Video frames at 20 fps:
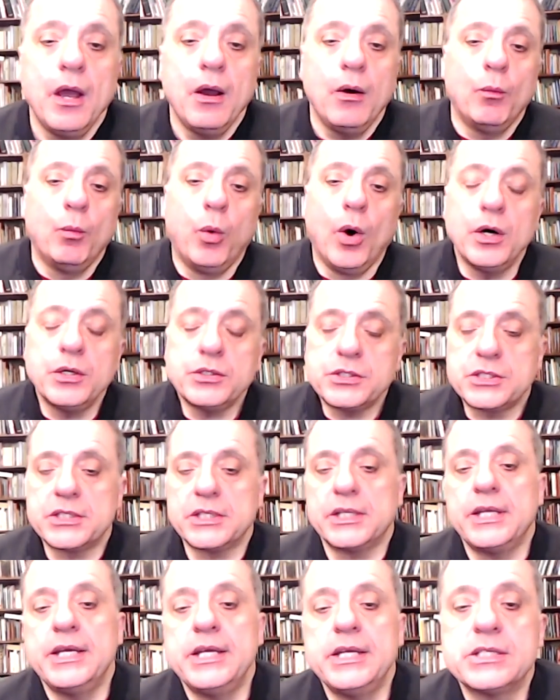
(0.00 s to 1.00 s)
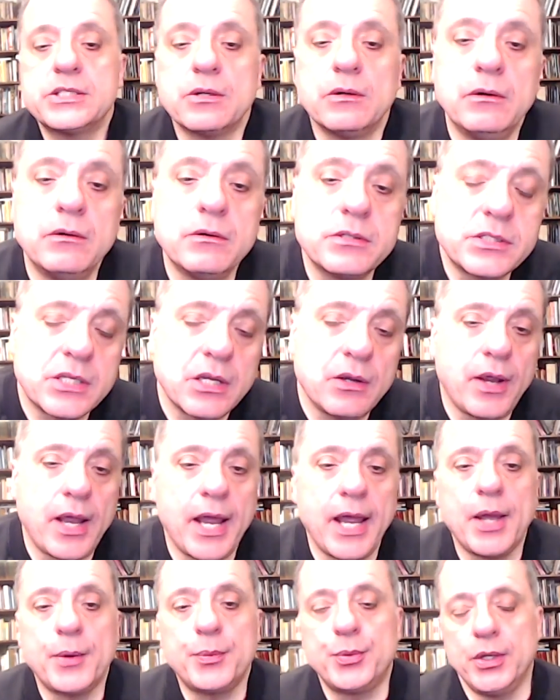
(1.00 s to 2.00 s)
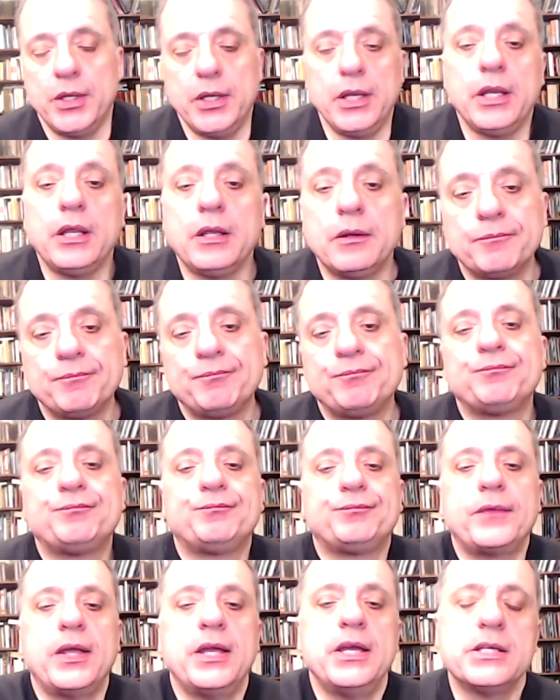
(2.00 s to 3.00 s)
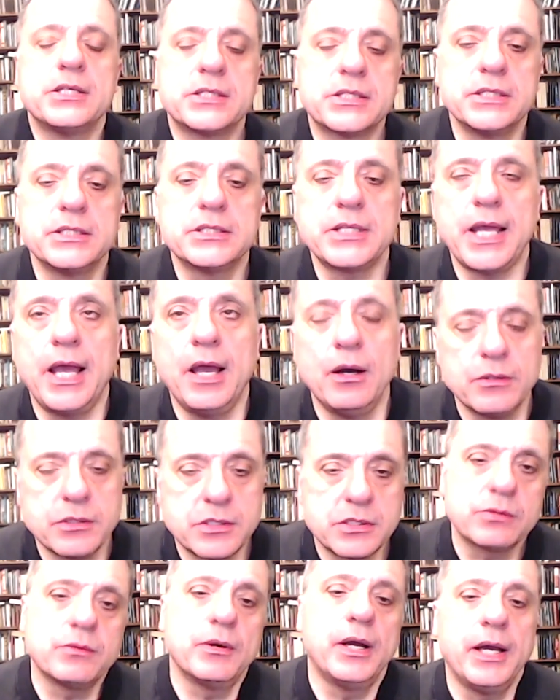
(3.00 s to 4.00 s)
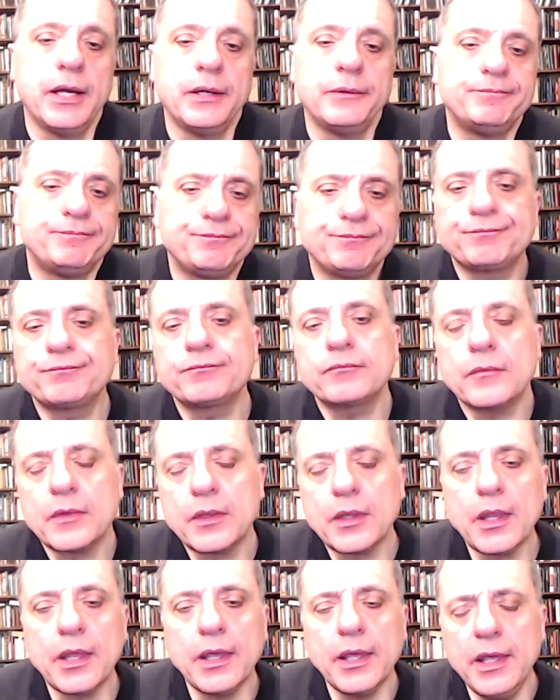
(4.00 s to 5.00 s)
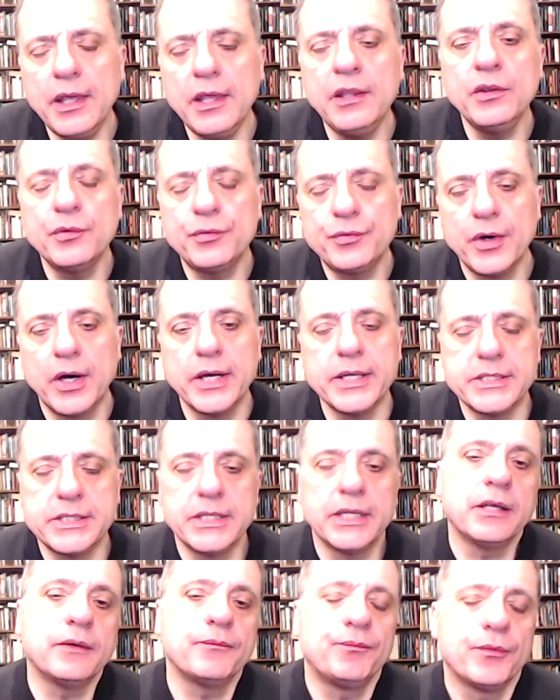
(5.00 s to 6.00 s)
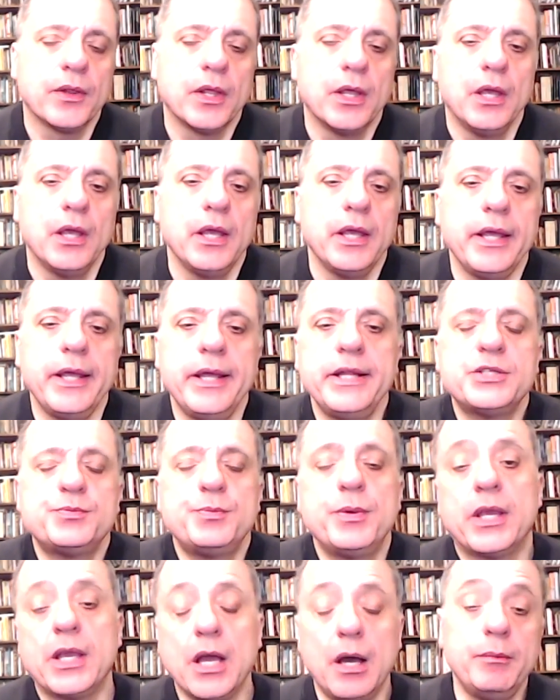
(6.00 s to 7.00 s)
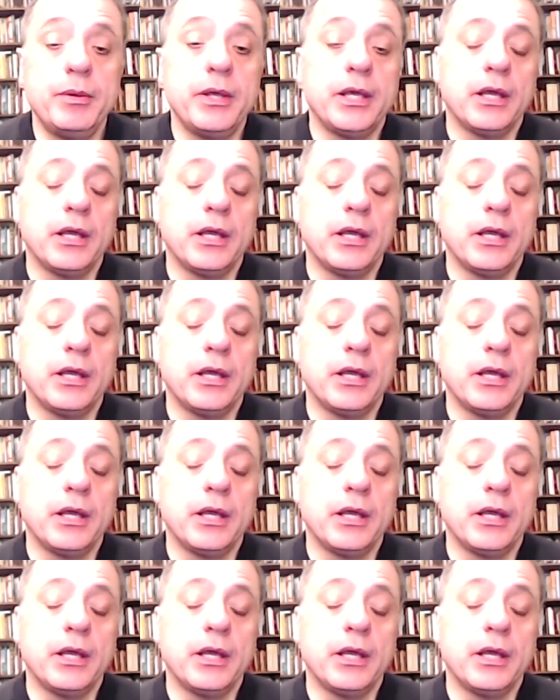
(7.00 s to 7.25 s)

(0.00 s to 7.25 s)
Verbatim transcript: What is also happening is that elsewhere in the fighting, it's becoming